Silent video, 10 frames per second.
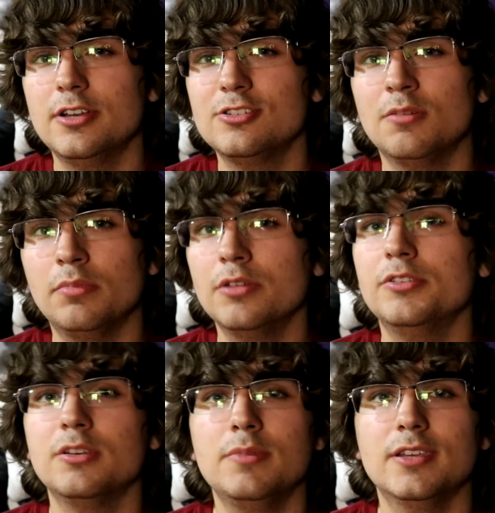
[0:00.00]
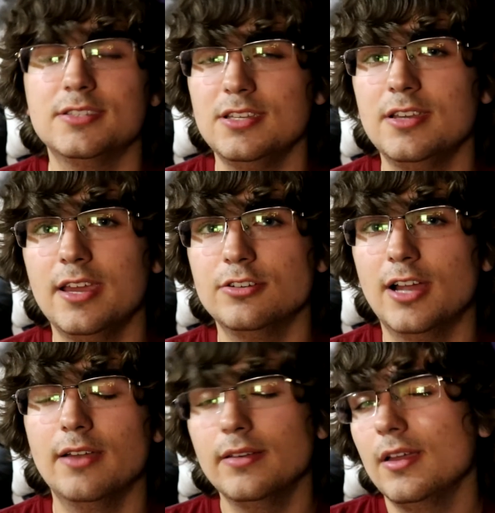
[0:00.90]
Digital Blue, it's going to be a Seagate
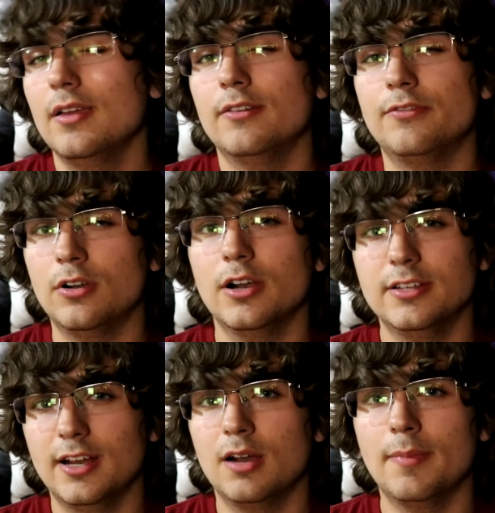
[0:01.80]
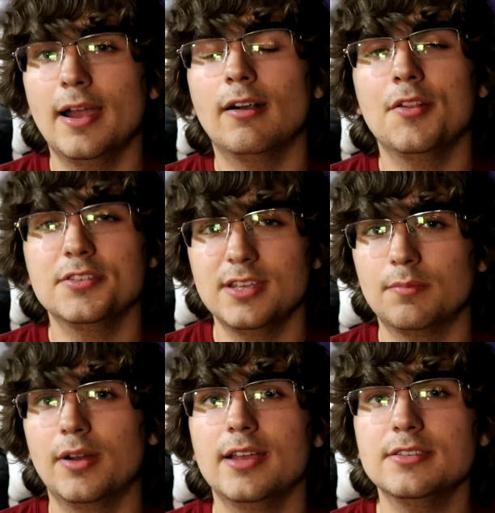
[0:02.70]
drive for a terabyte, around the same
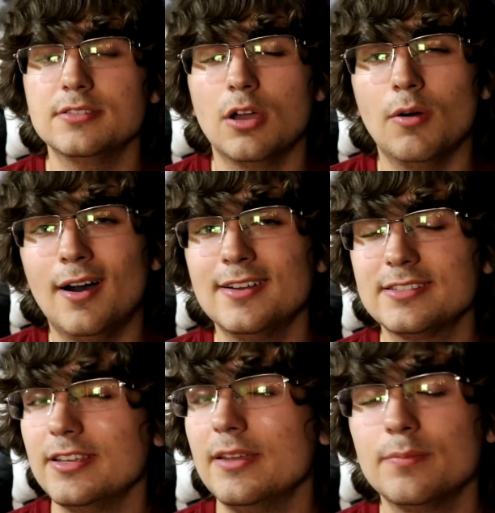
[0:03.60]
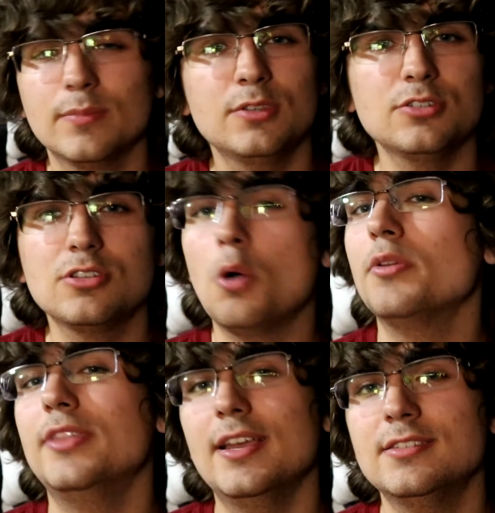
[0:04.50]
price. So honestly, just go
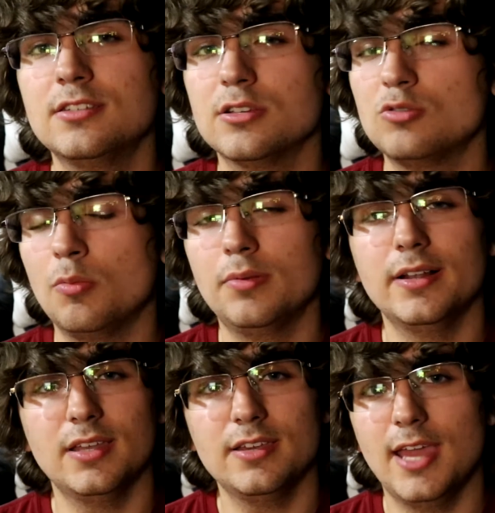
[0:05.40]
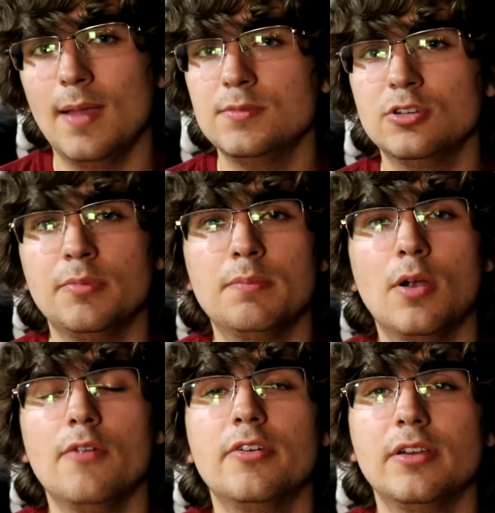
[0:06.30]
with this. It's going to store plenty of games. You'll be
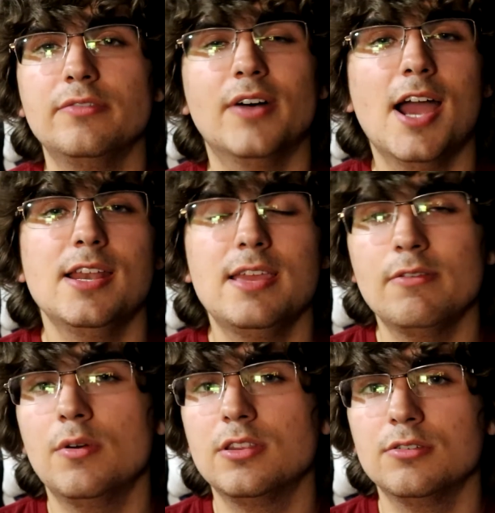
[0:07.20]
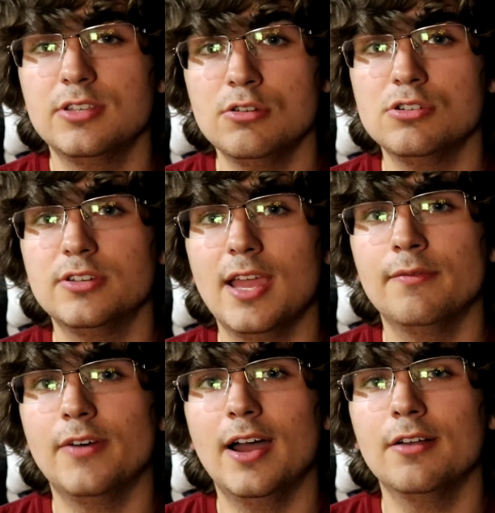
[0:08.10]
perfectly fine, even with those huge
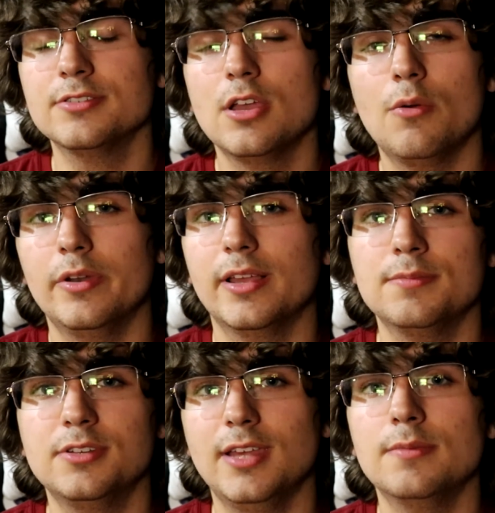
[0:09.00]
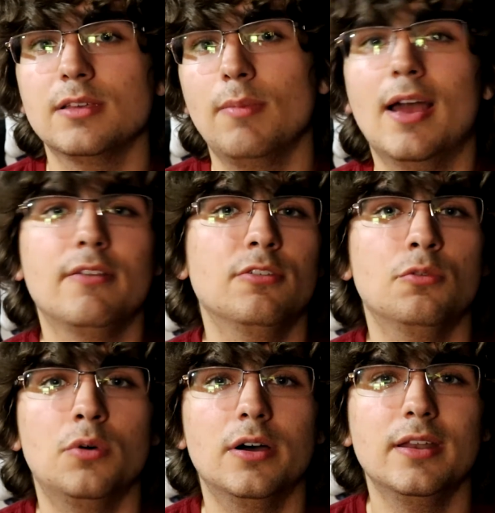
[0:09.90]
game files when it comes to games like Battlefield
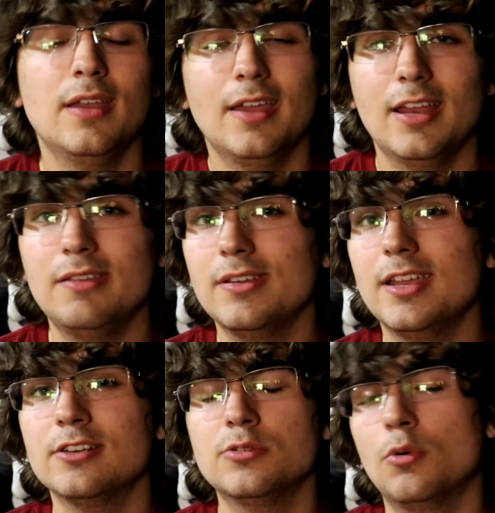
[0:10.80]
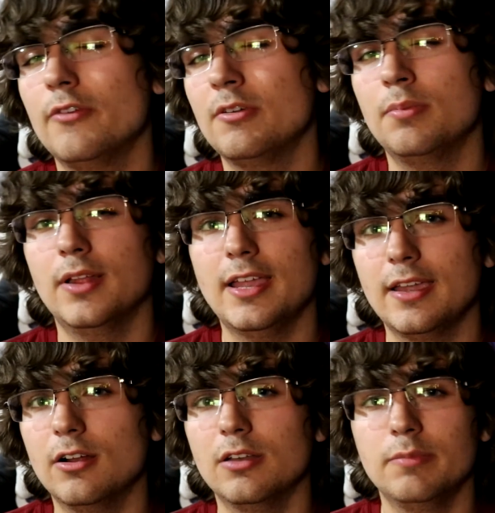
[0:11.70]
1 and even Gears of War if you're playing
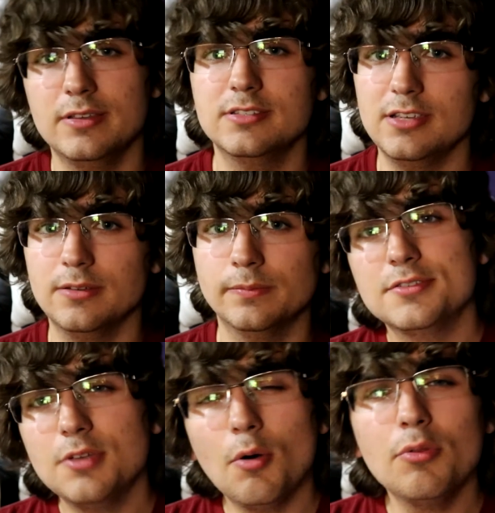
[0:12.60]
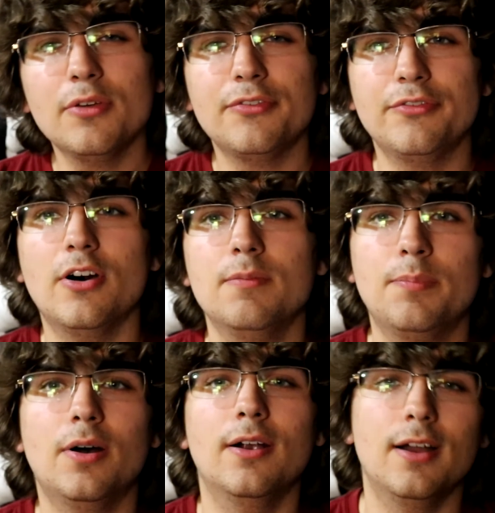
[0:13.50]
it on PC. So the fun
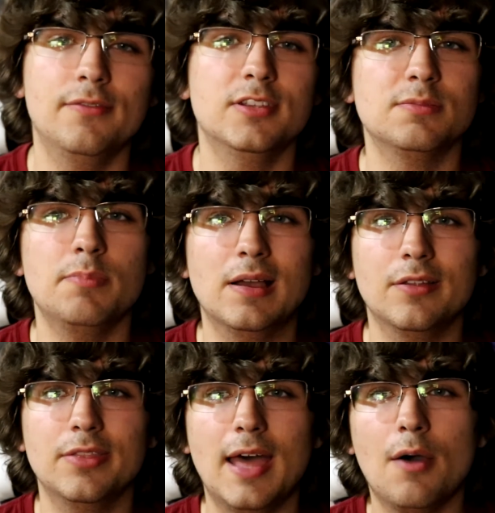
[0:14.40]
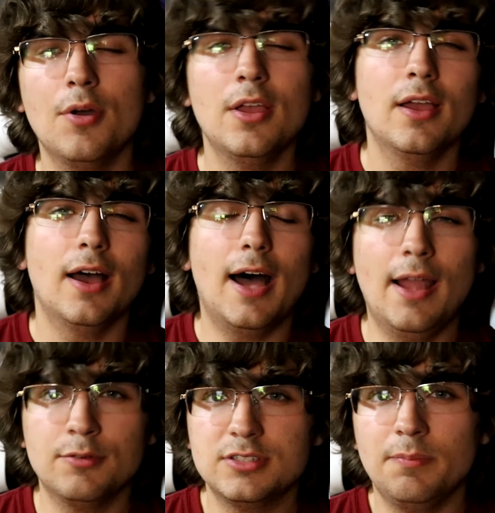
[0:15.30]
part of this build. Now, I
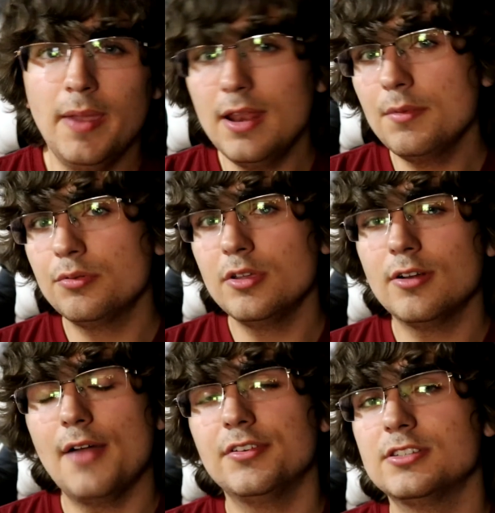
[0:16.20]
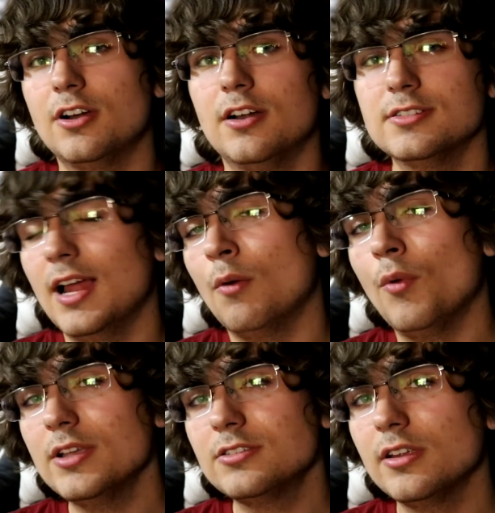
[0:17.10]
was debating between graphics cards, and I
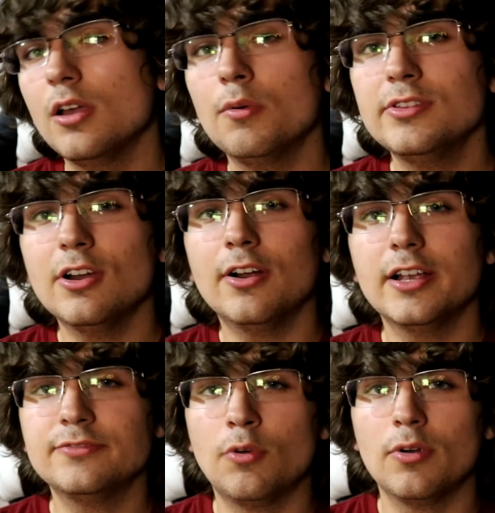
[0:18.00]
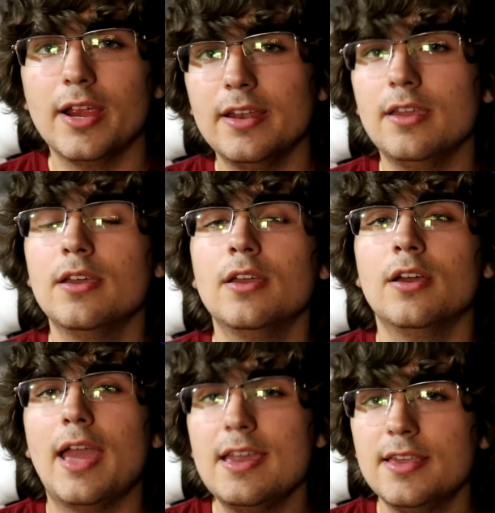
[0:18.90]
was going to go with the RX 480
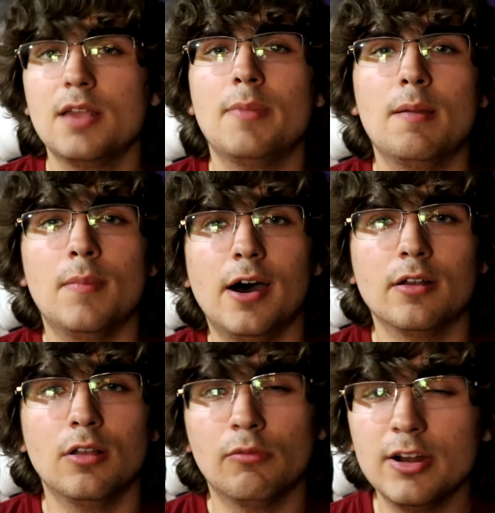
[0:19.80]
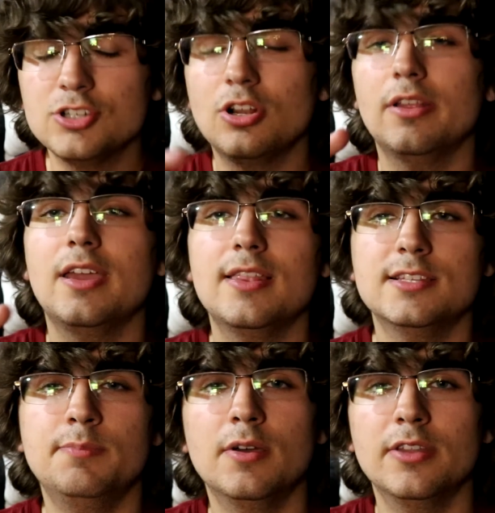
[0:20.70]
8GB model originally in this
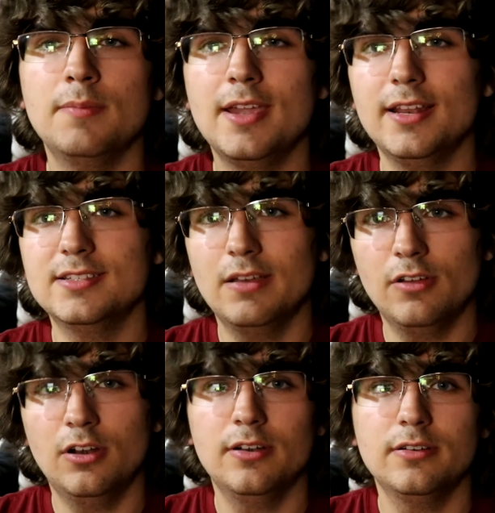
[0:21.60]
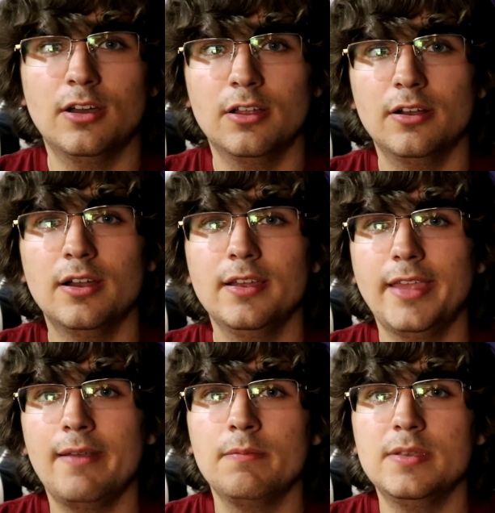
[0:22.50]
build and make it a $700
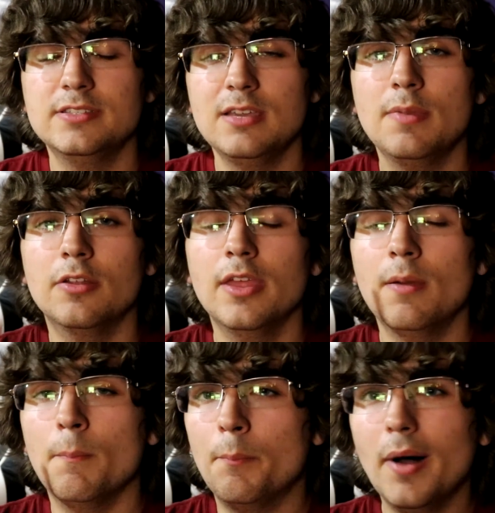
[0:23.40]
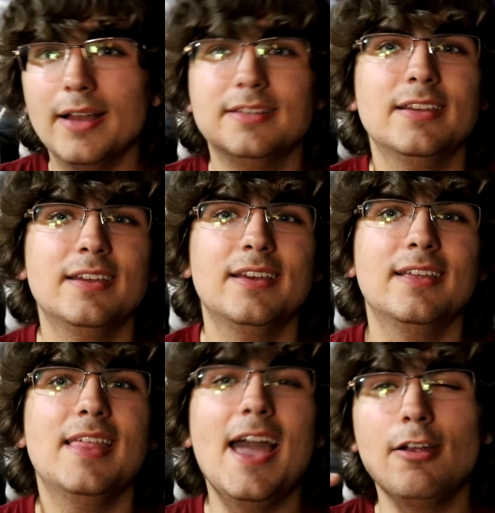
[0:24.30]
gaming PC build, but
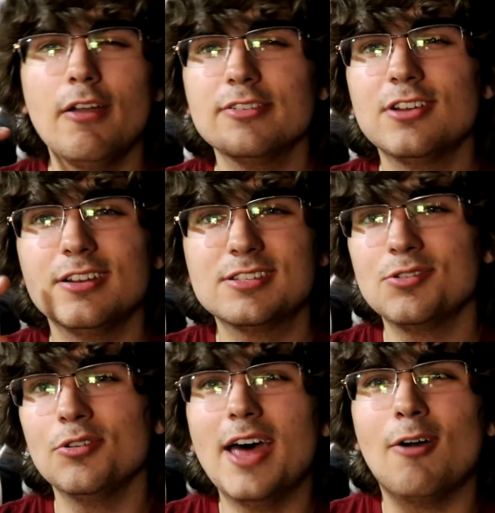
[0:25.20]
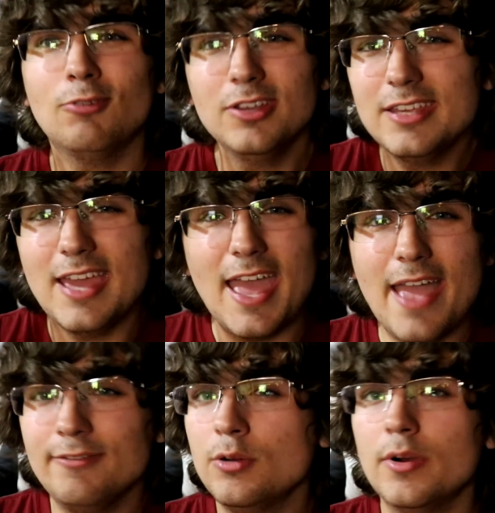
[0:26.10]
that graphics card is sold out really
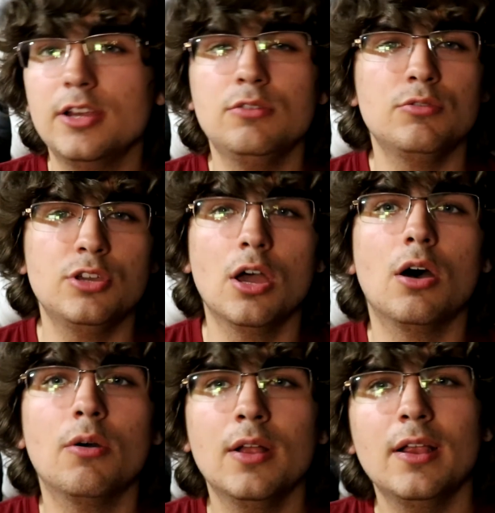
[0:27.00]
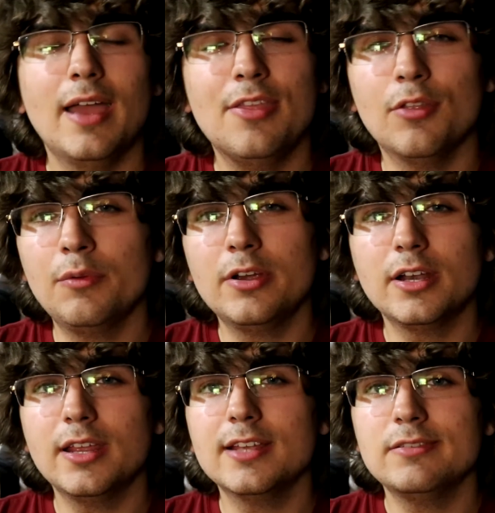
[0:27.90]
everywhere you go, and the only way you're
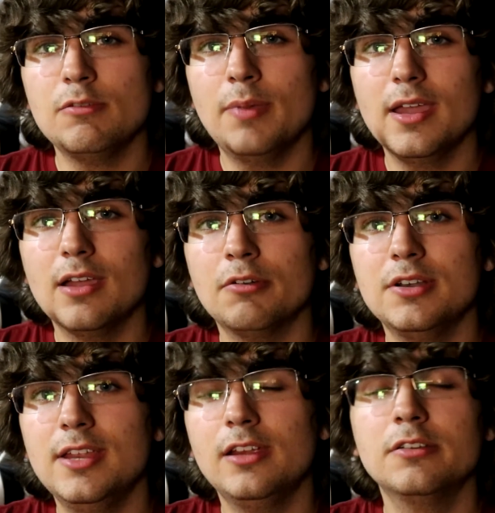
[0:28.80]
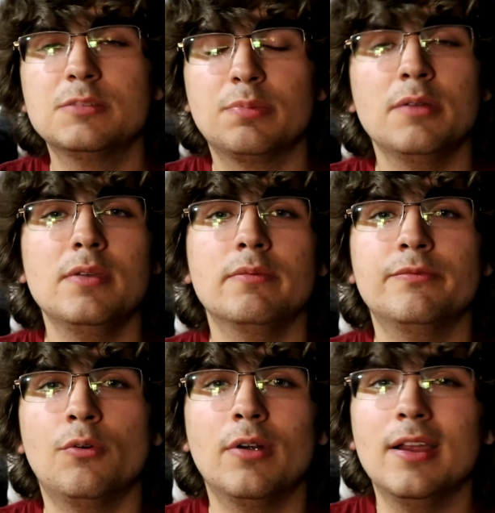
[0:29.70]
going to get it is if you pay a ridiculous premium
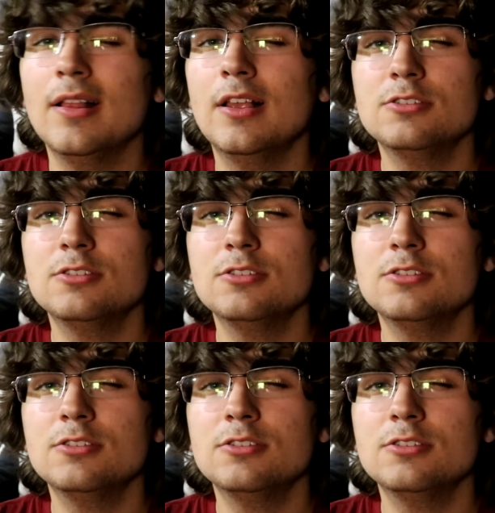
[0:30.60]
for it.